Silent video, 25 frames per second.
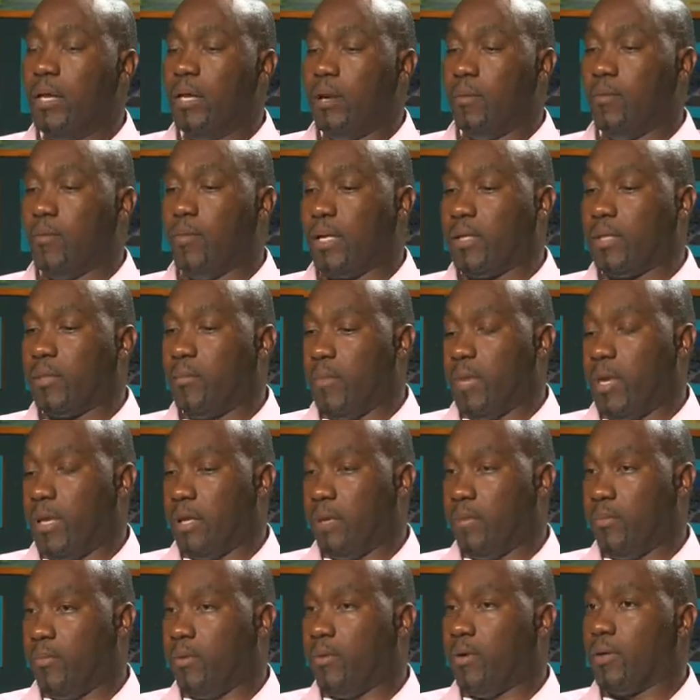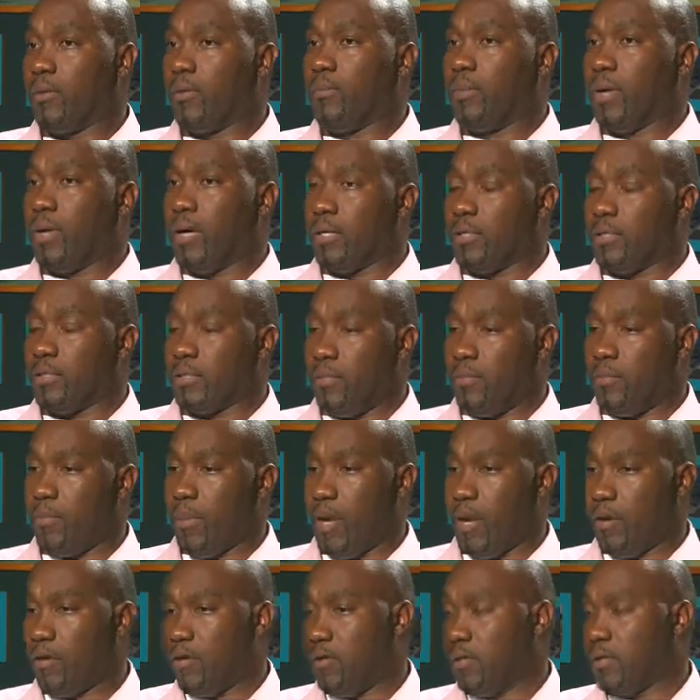But the main important part is that
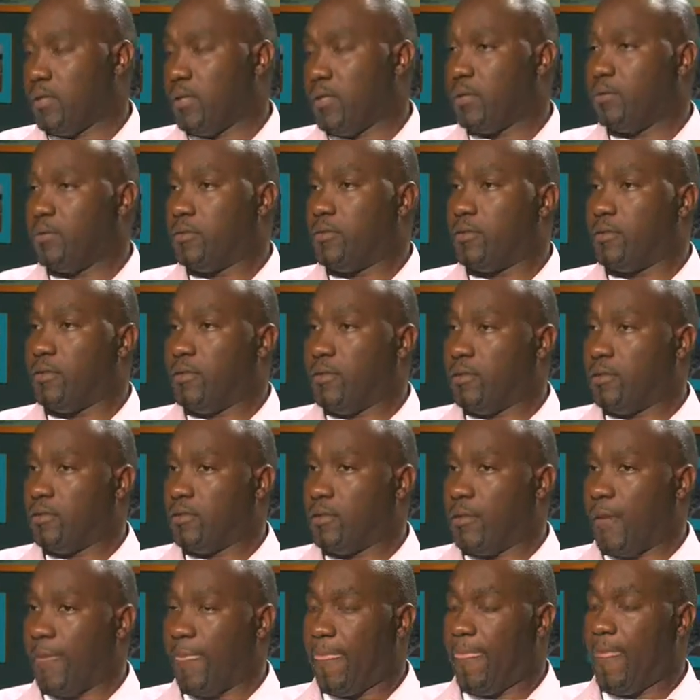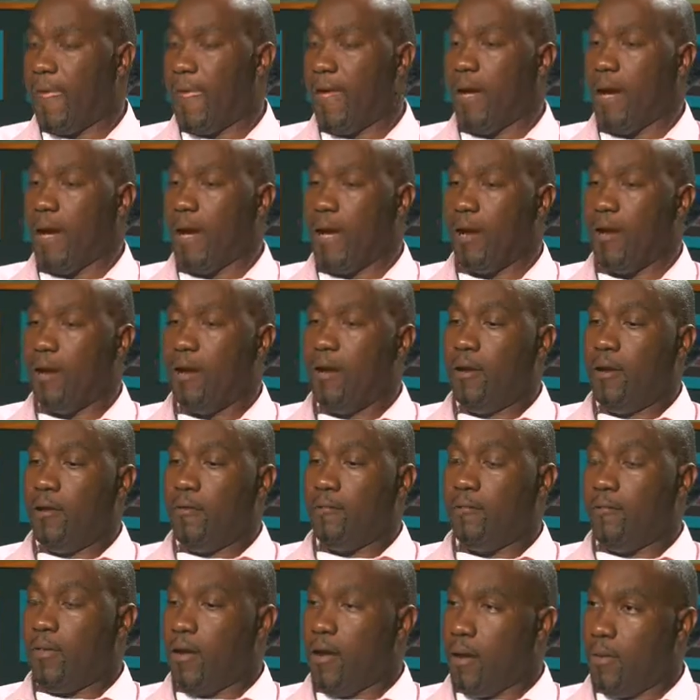mangroves are trees, and they are
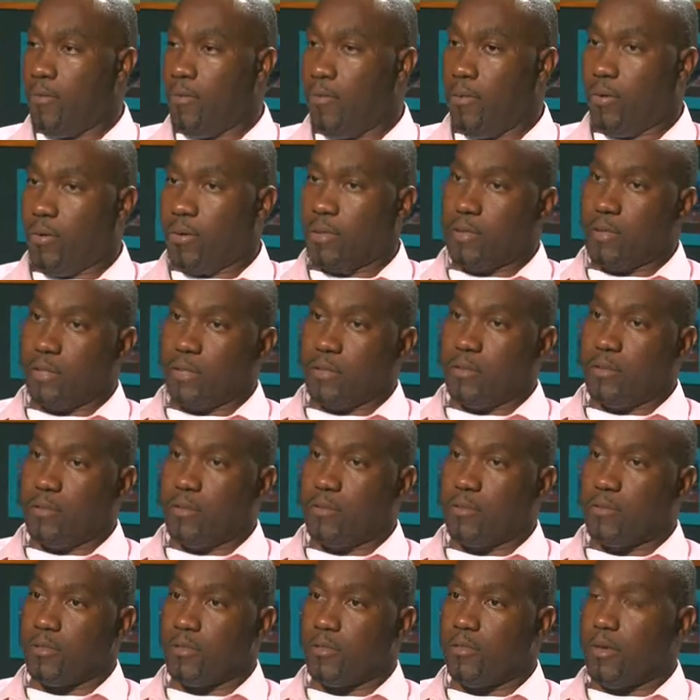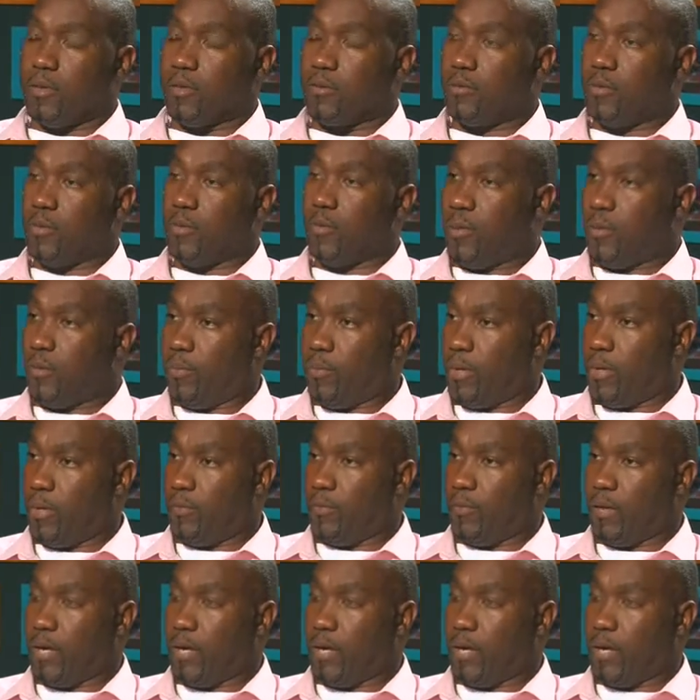very important in terms of as we prepare for